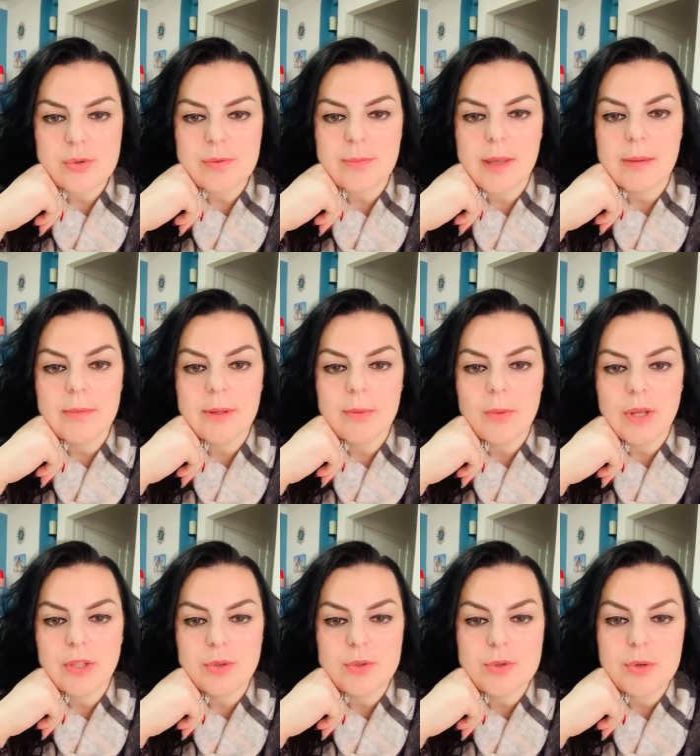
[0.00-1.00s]
Maybe when
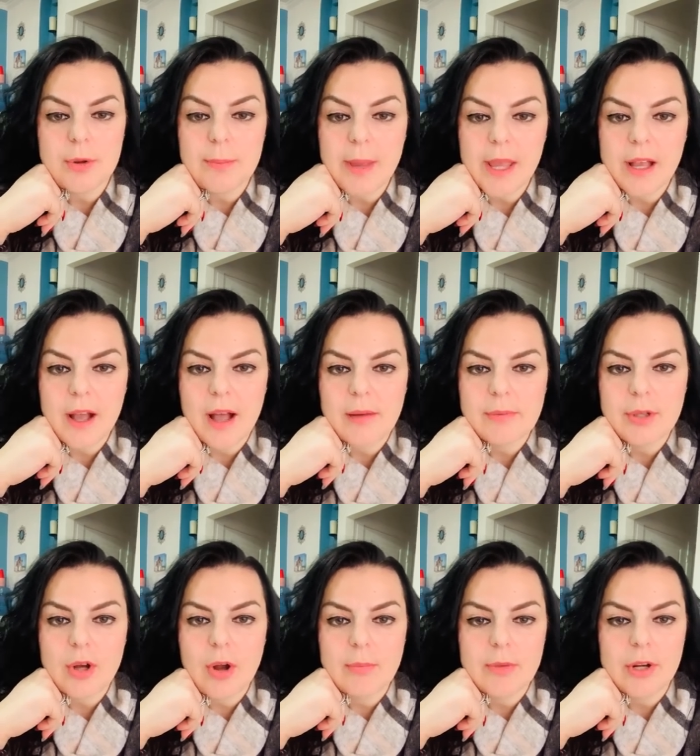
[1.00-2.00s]
you do your makeup, you
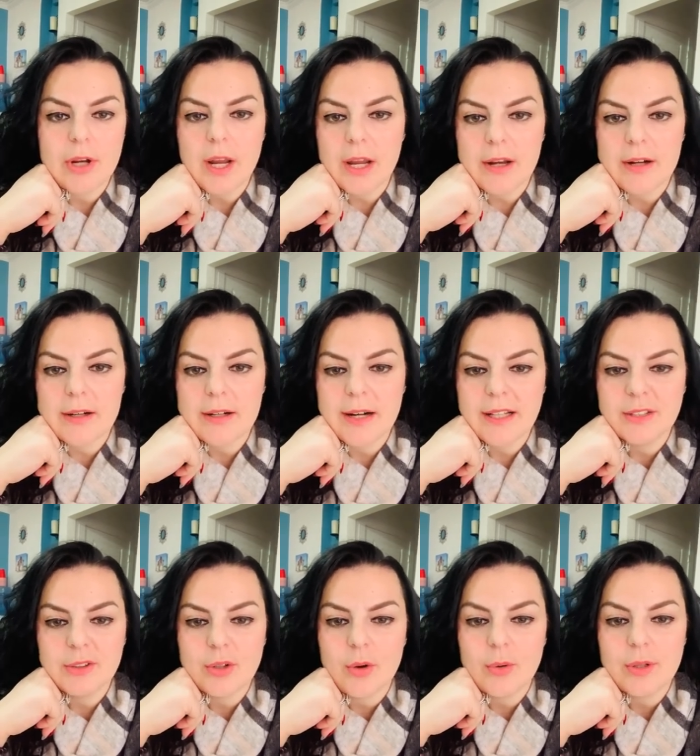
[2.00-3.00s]
comb your hair, I don't
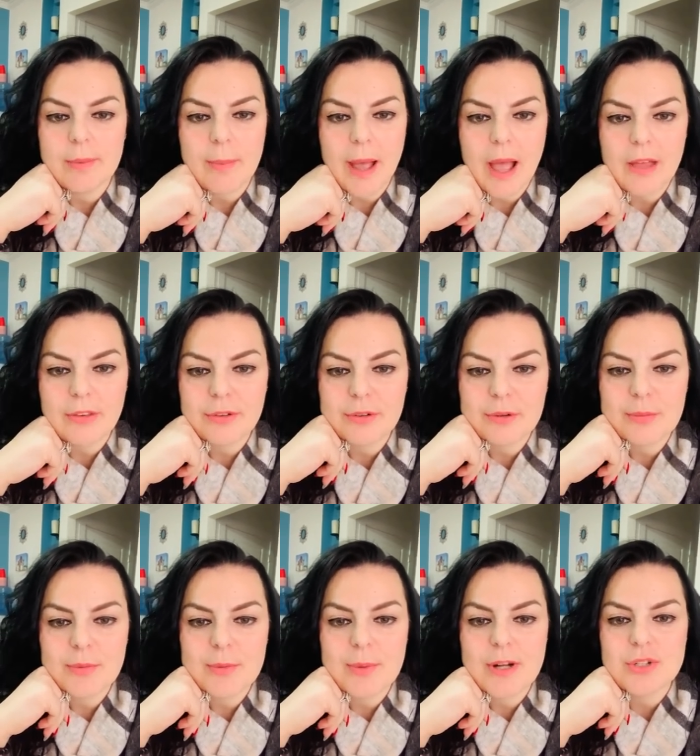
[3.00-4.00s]
know, in a bathroom,
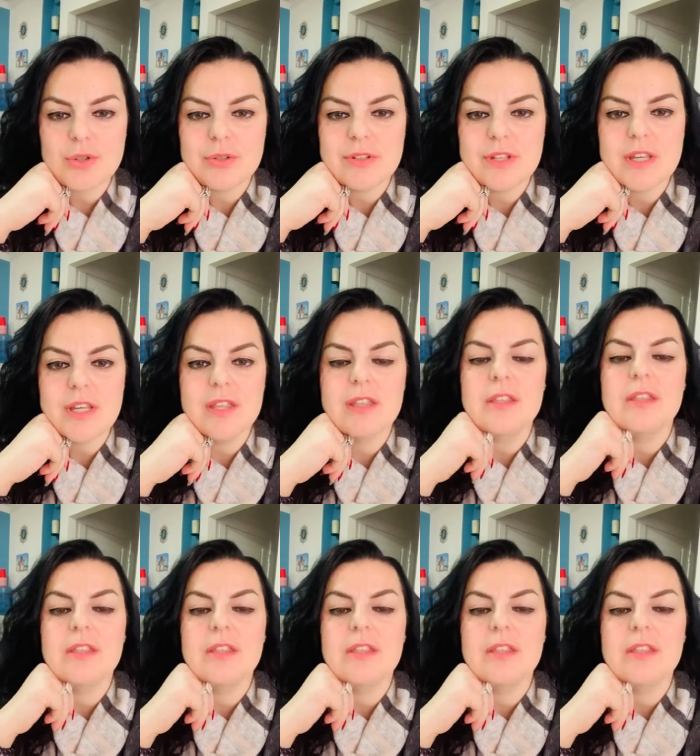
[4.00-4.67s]
you brush your teeth.